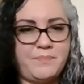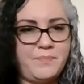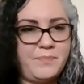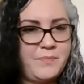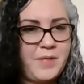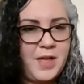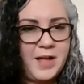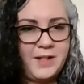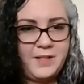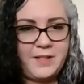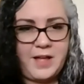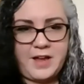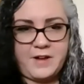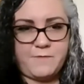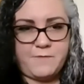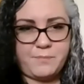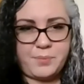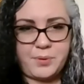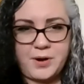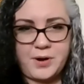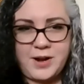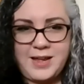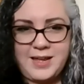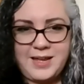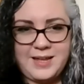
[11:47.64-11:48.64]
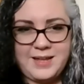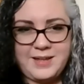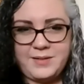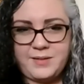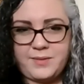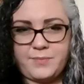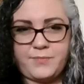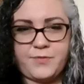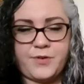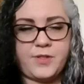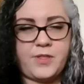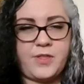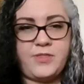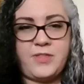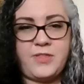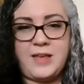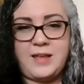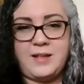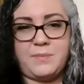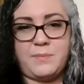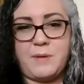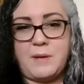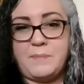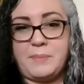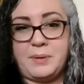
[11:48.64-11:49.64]
a lot of praise for the
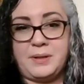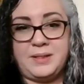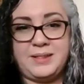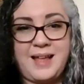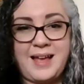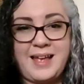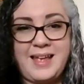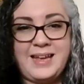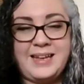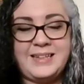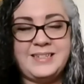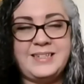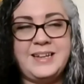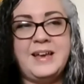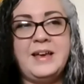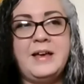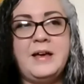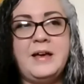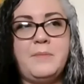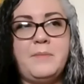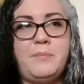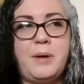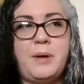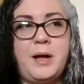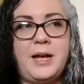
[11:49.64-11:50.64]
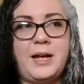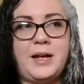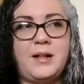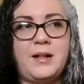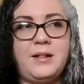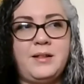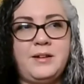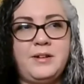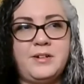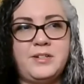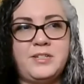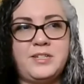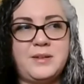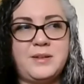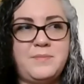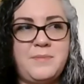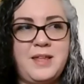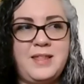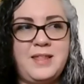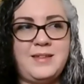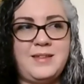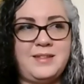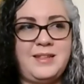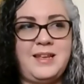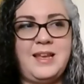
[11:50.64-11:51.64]
things people liked, but clear to
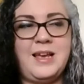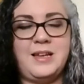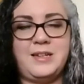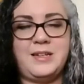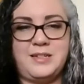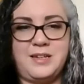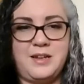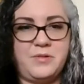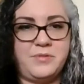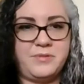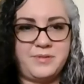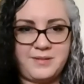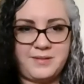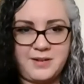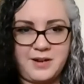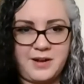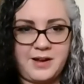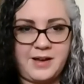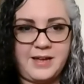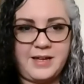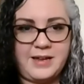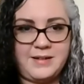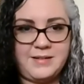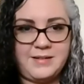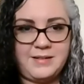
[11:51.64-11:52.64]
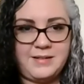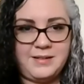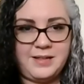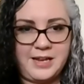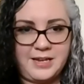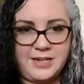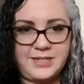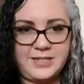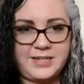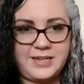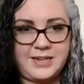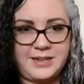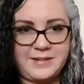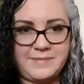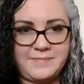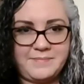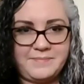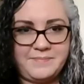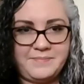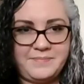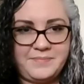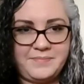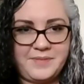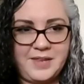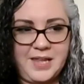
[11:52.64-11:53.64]
me that the ending was not landing.
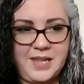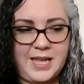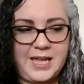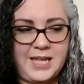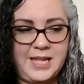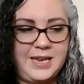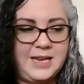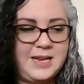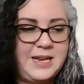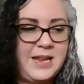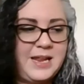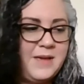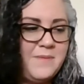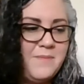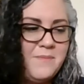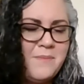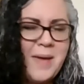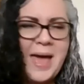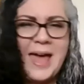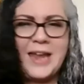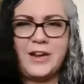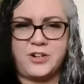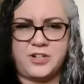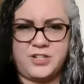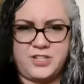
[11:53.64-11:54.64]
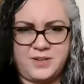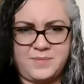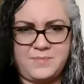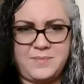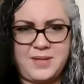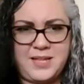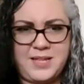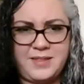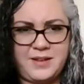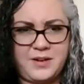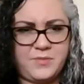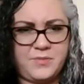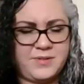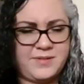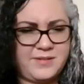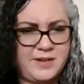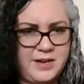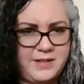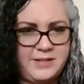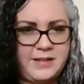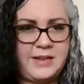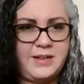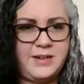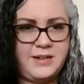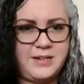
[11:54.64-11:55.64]
And it mattered to me that it was
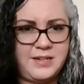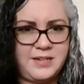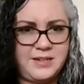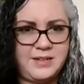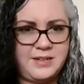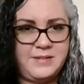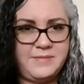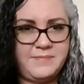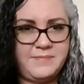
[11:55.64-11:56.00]
not landing.